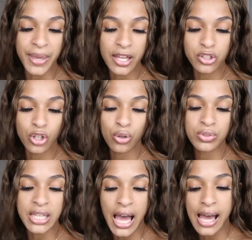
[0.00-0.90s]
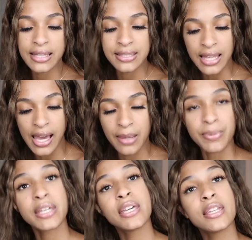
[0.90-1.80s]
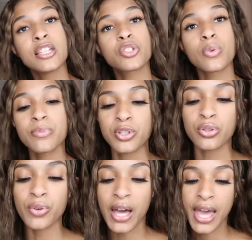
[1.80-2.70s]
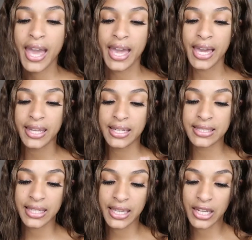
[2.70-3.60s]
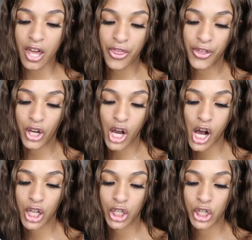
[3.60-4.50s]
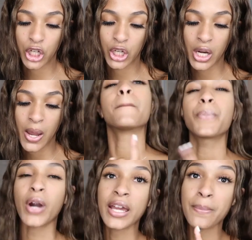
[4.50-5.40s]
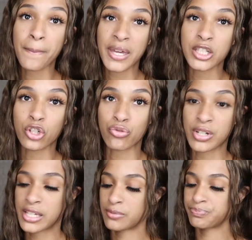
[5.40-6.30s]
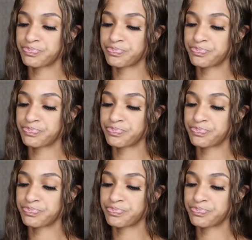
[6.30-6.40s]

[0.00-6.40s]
Bandeau tie side bikini swimsuit, and it's in the color bright mint green.